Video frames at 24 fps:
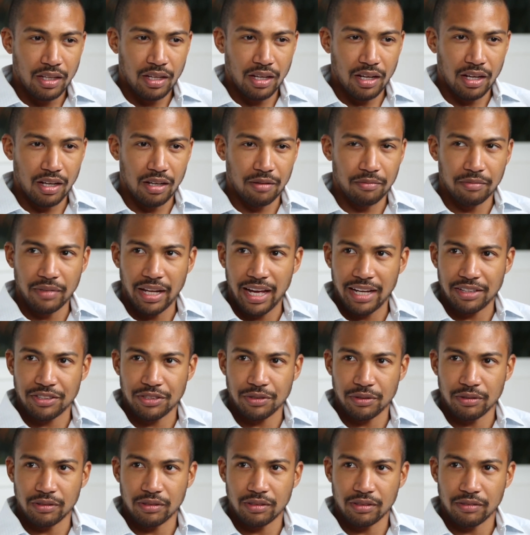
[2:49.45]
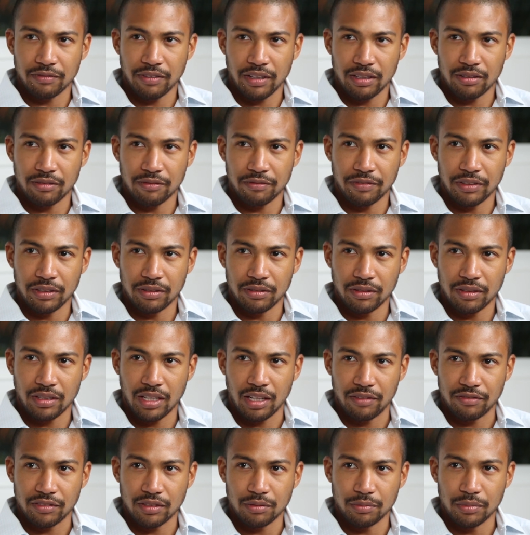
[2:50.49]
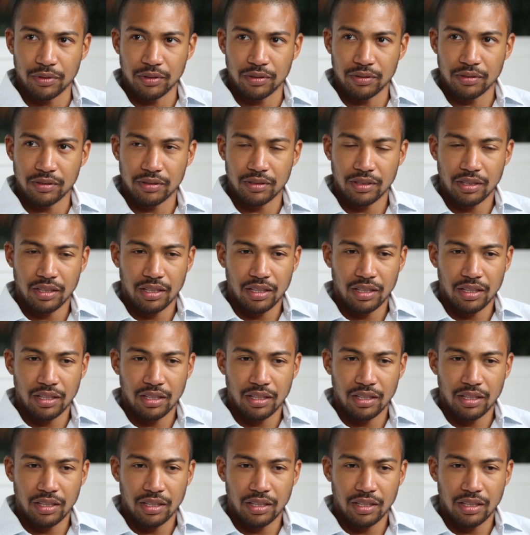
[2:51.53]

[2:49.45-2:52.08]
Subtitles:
natural, if I don't feel comfortable,